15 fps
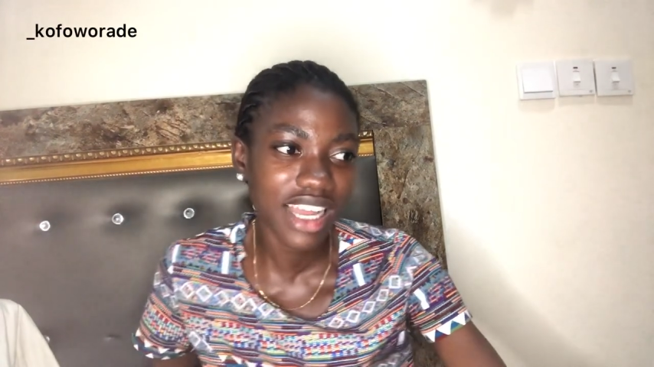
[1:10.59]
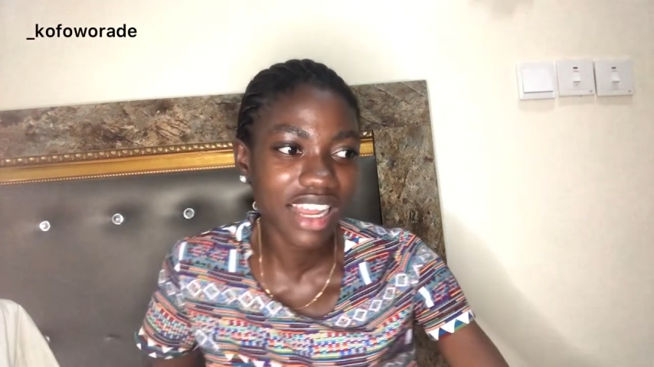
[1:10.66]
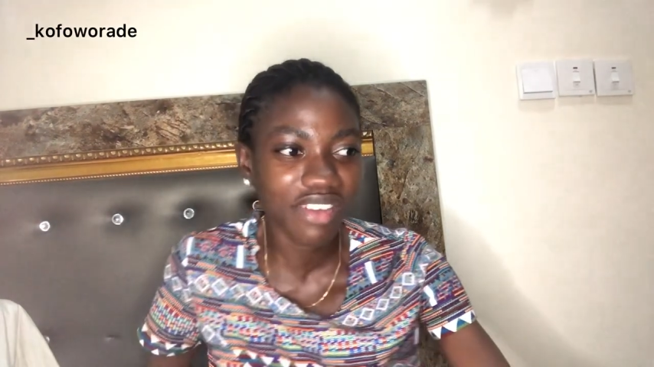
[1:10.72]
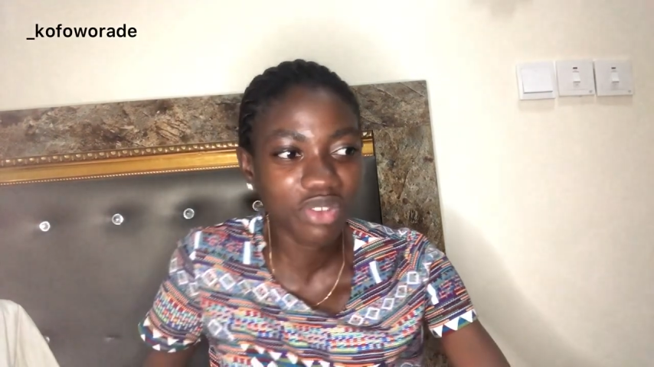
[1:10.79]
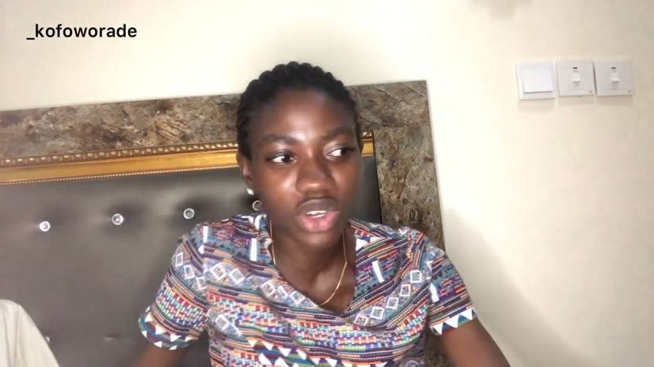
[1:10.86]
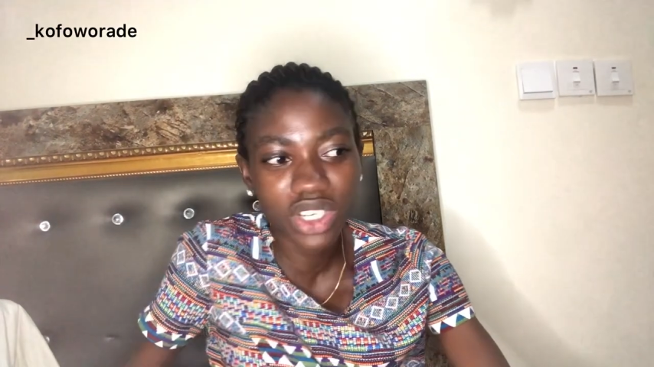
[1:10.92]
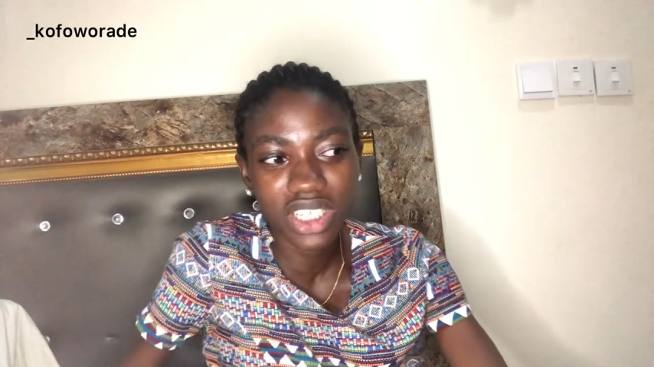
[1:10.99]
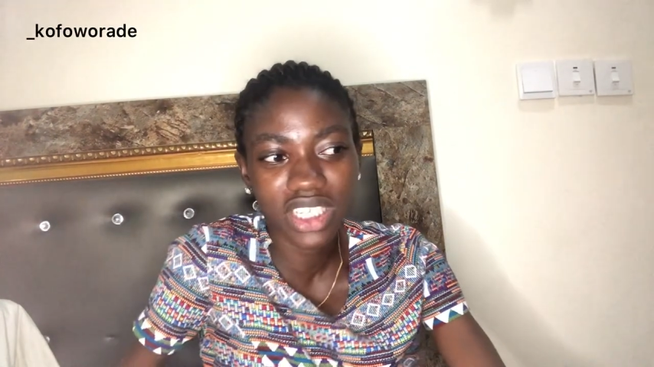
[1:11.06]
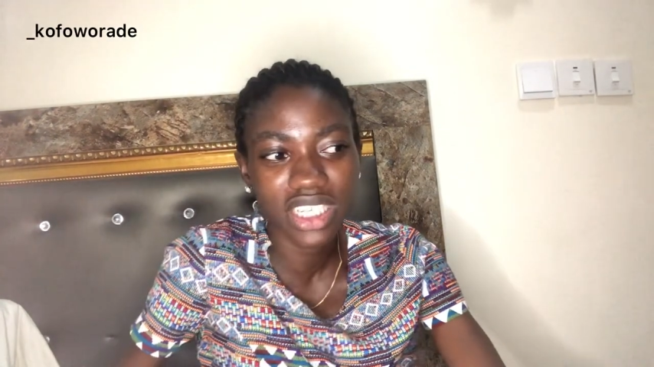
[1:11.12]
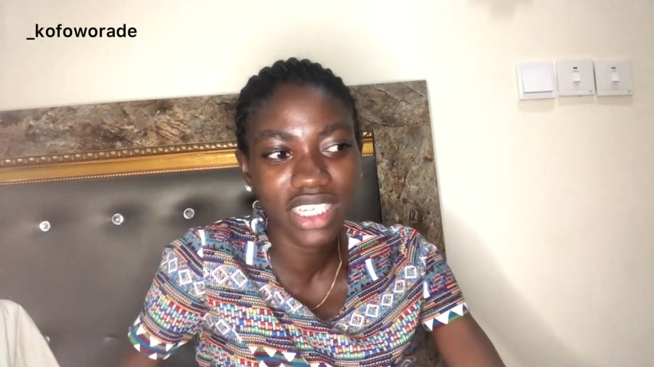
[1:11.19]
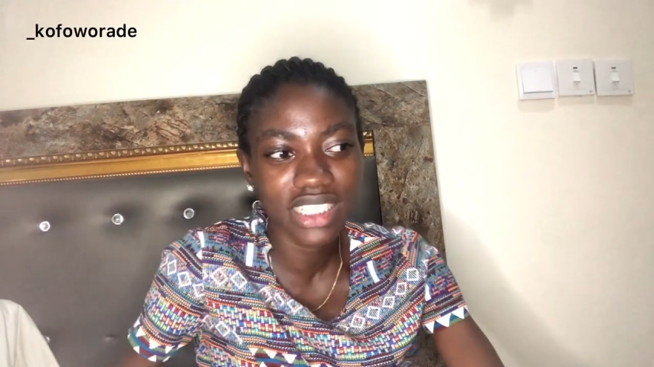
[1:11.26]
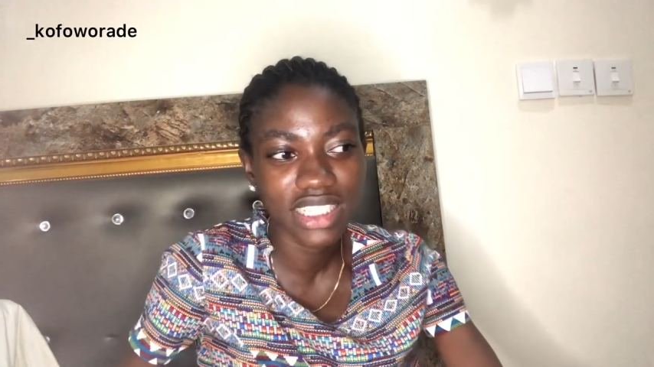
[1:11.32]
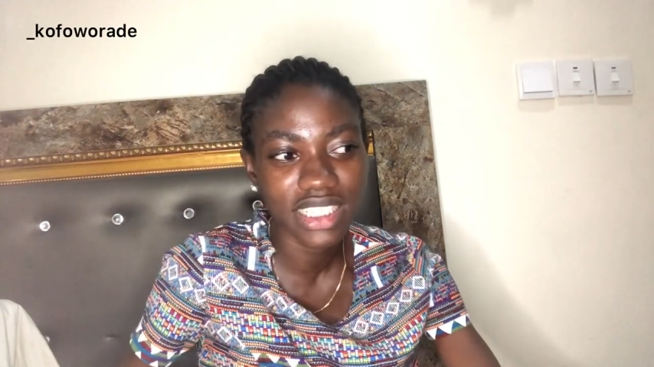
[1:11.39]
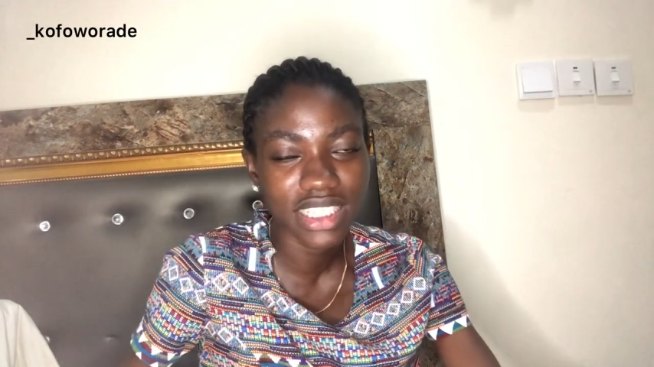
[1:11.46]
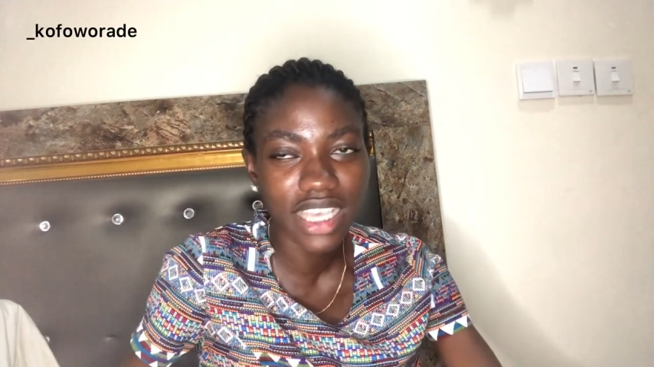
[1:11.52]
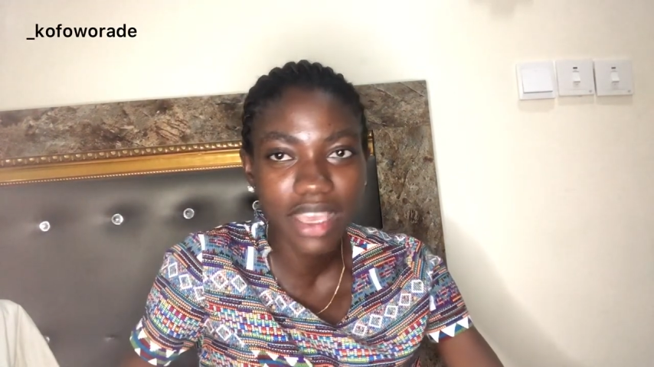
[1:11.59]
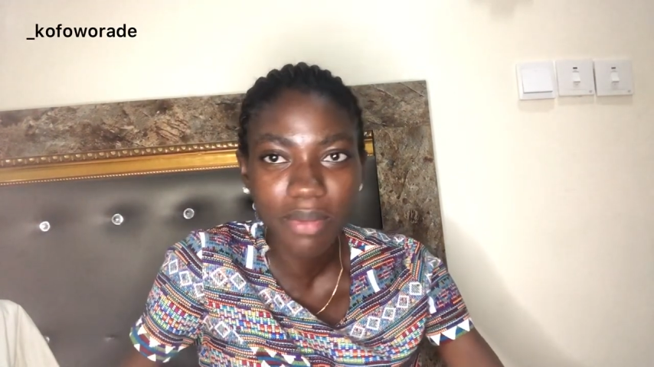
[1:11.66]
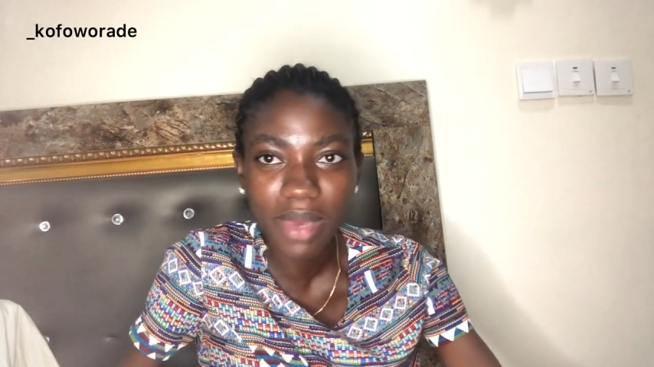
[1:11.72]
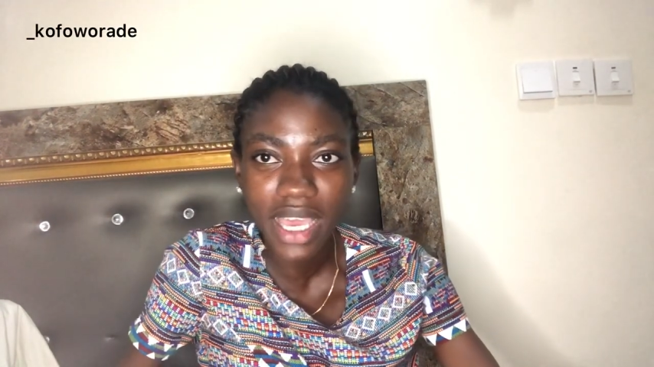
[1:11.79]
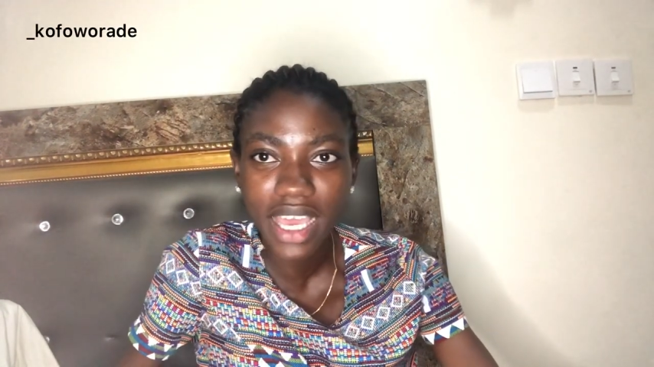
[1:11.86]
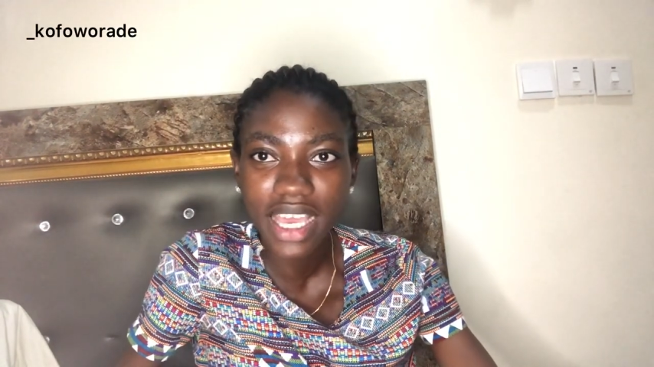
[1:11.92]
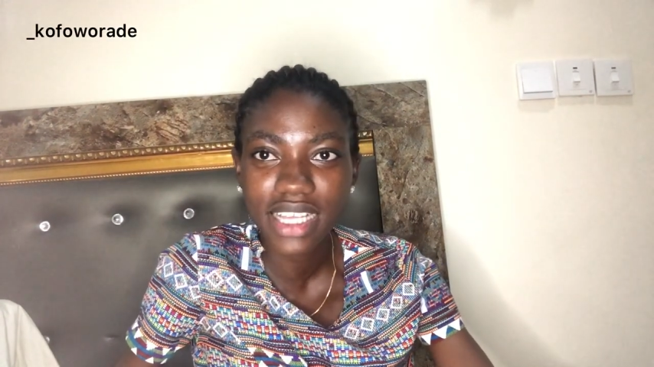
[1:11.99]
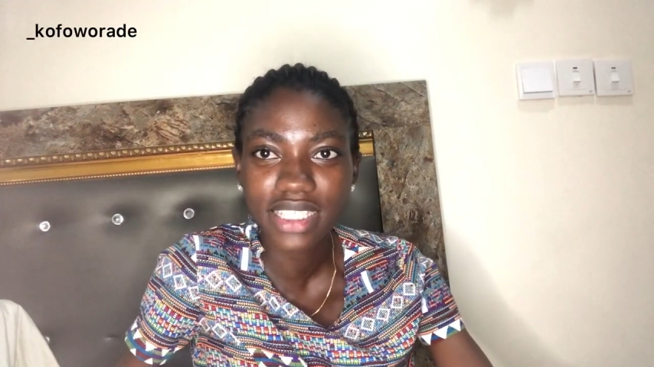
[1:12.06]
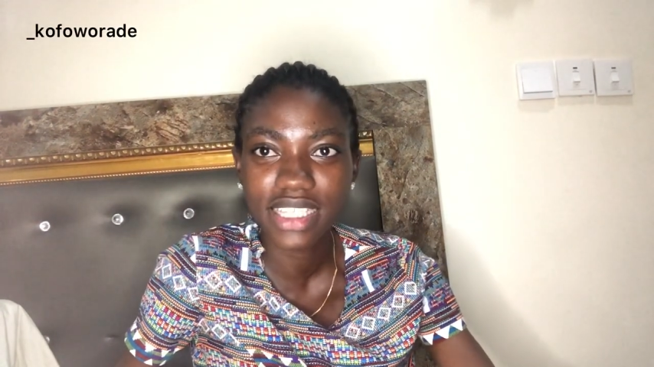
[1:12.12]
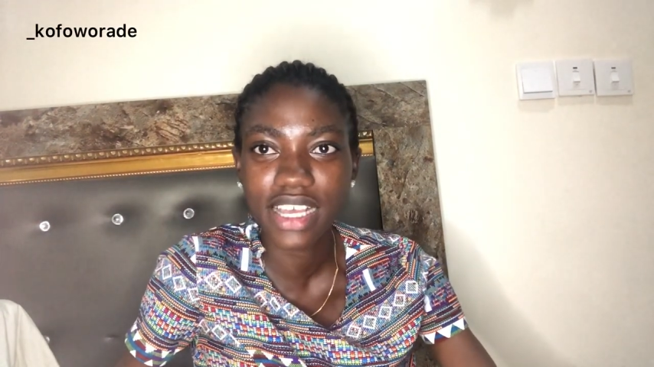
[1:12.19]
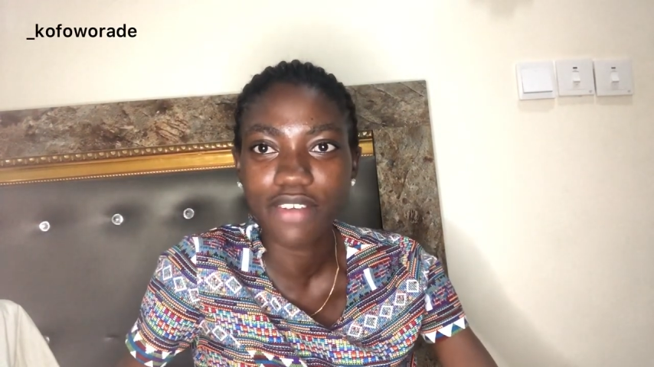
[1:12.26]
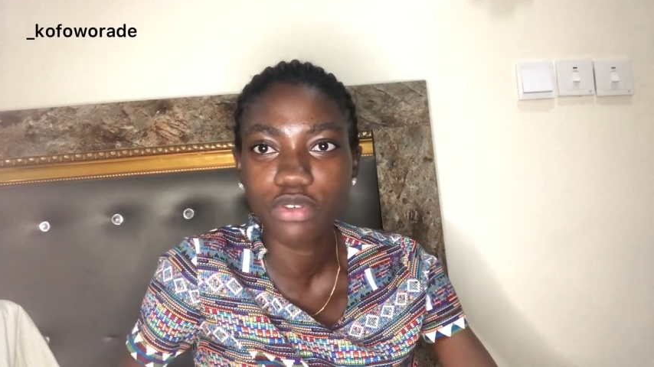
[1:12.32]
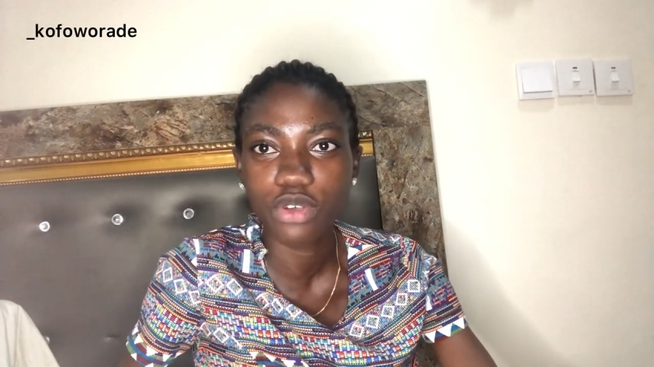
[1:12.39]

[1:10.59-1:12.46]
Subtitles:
I've done in the entertainment,